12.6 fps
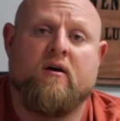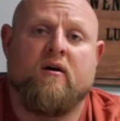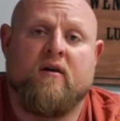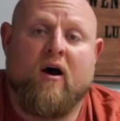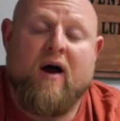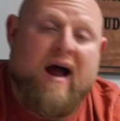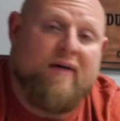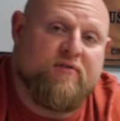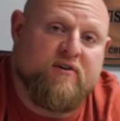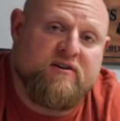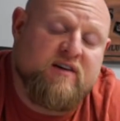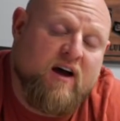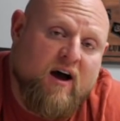Now, at the
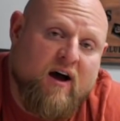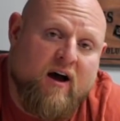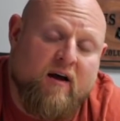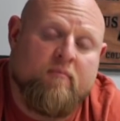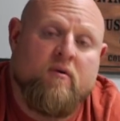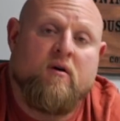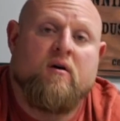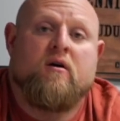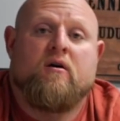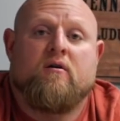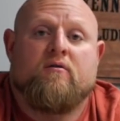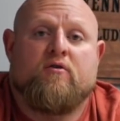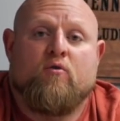time,
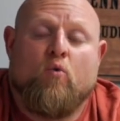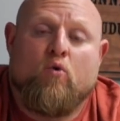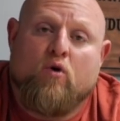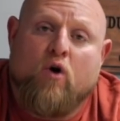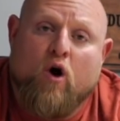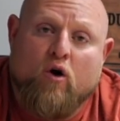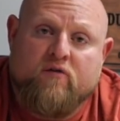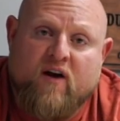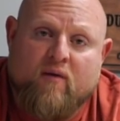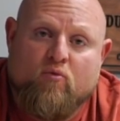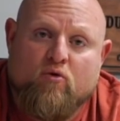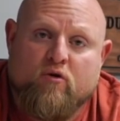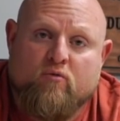the
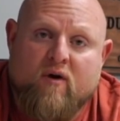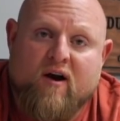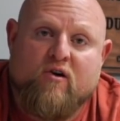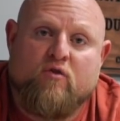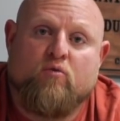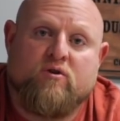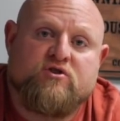all-time world record was